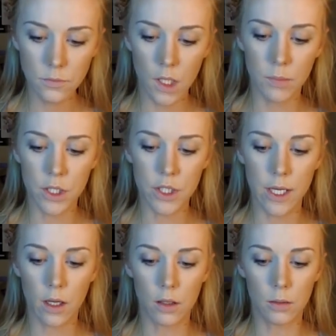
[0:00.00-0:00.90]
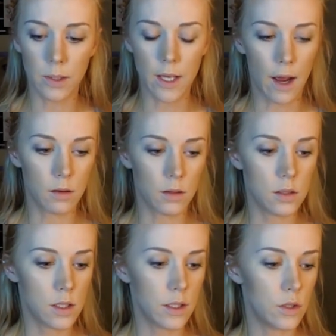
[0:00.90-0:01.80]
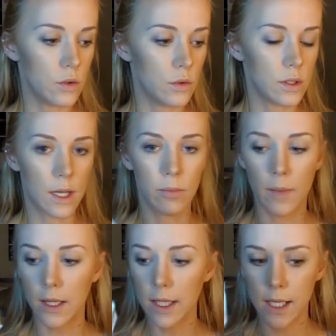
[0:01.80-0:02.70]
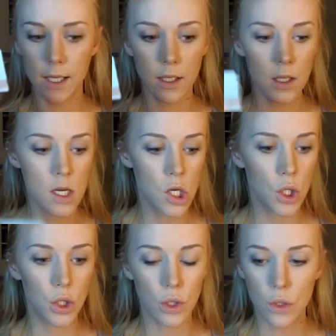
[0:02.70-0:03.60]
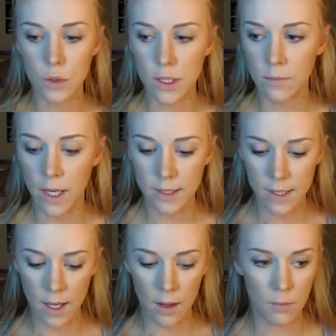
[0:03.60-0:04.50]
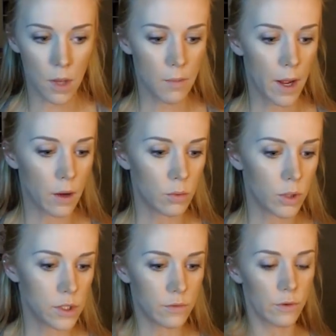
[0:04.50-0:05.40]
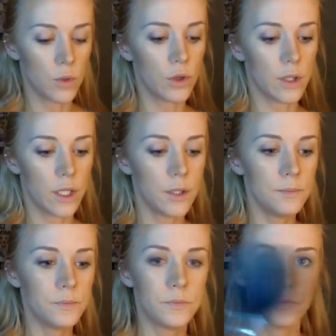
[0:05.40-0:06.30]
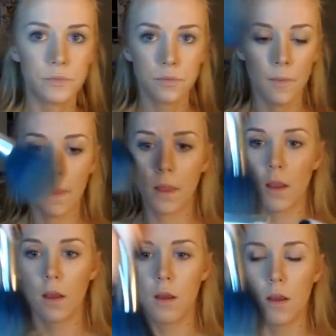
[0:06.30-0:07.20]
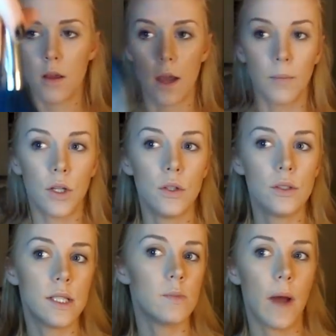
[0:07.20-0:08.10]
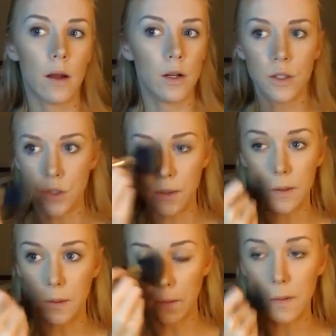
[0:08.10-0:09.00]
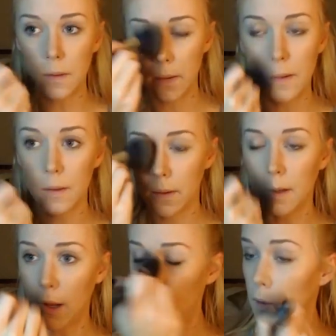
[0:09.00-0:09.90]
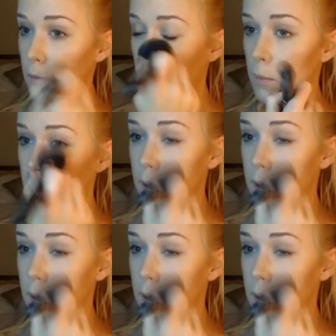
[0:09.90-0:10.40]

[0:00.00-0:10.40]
I'm going to shake a little bit out into the top of my lid using my same powder brush from earlier. I'm going to use this powder to go around my